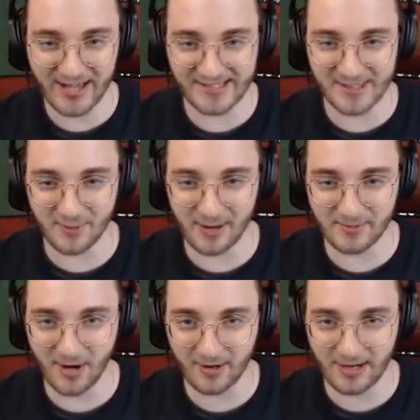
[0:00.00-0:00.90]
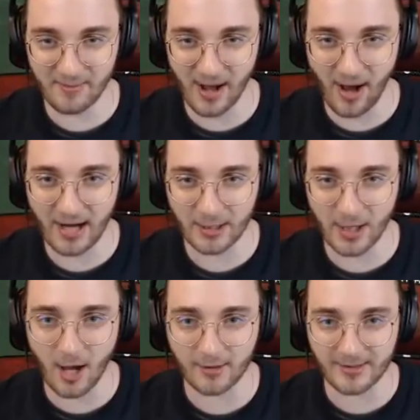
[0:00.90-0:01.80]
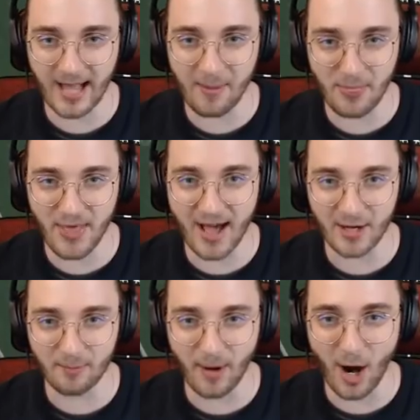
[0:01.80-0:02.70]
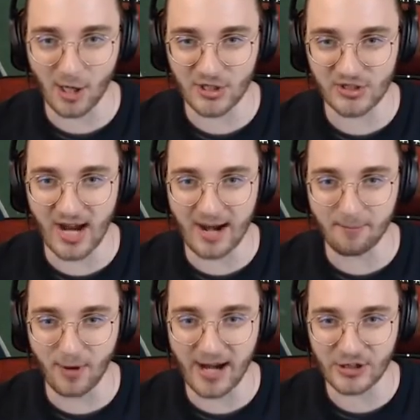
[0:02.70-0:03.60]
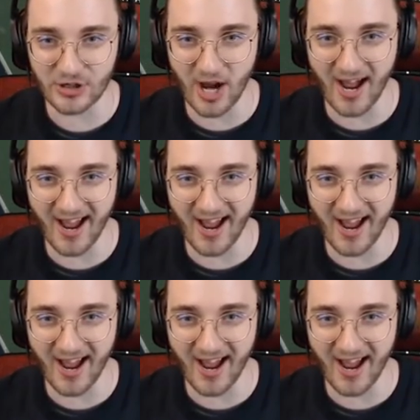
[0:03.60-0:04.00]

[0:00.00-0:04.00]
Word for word: This is what I'm talking about. I got that Thunder Barge celebration!